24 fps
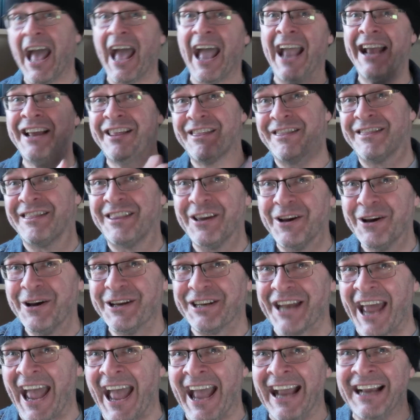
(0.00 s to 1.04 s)
a
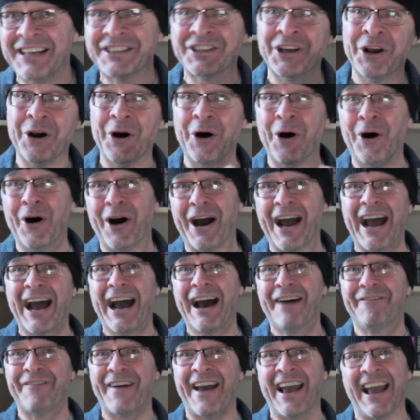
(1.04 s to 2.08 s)
third X or
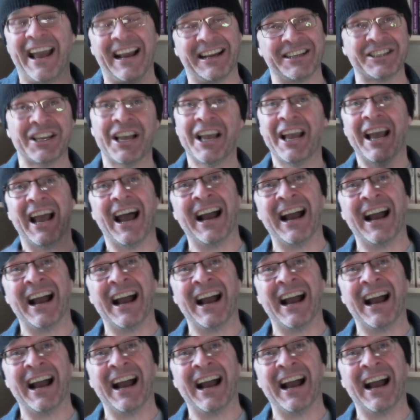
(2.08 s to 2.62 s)
half X.